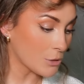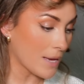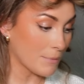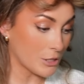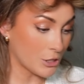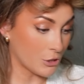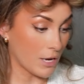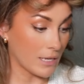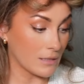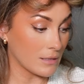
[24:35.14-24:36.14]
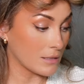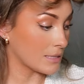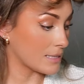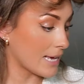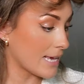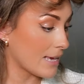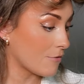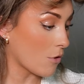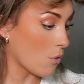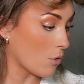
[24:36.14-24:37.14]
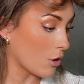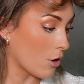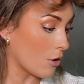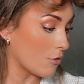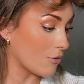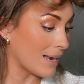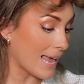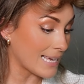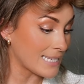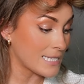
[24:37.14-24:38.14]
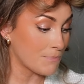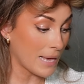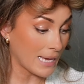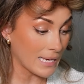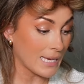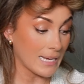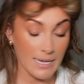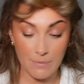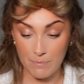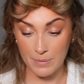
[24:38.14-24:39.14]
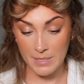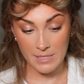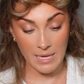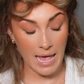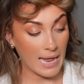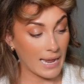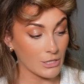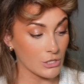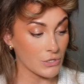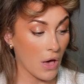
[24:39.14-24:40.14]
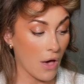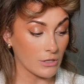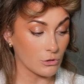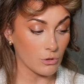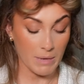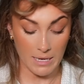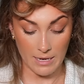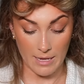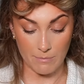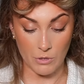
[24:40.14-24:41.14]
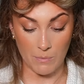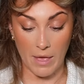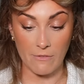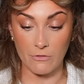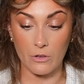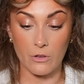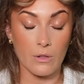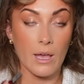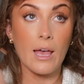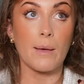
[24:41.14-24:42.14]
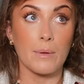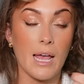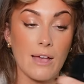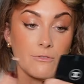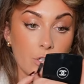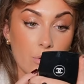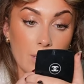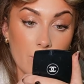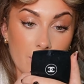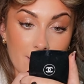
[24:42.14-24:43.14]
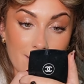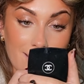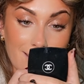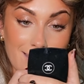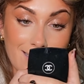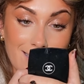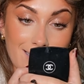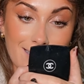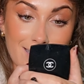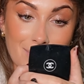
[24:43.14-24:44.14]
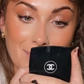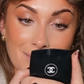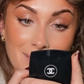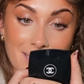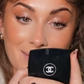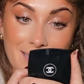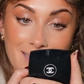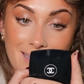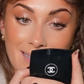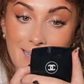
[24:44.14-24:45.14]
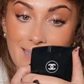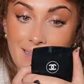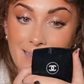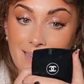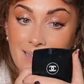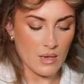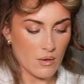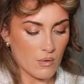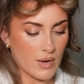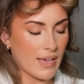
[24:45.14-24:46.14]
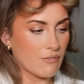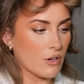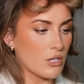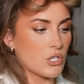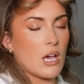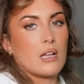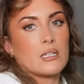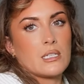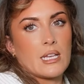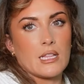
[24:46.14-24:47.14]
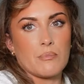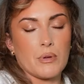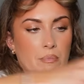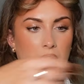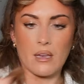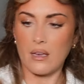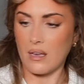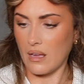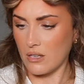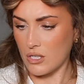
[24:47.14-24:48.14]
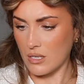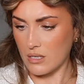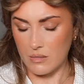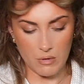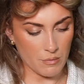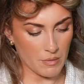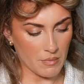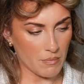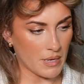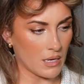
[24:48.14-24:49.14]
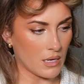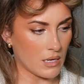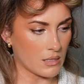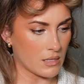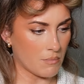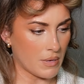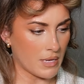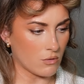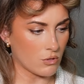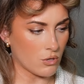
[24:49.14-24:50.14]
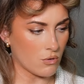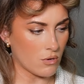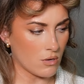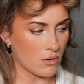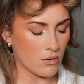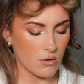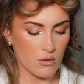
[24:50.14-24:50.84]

is where I'm going to struggle because they've all got light pinky lips and I just can't do a pink lip. So I'm, after go I'm going to have to go in with the Morphe 3T liner. Right, I've got the Charlotte Tilbury pink actually. This is probably my pinkest, the Pillow Talk.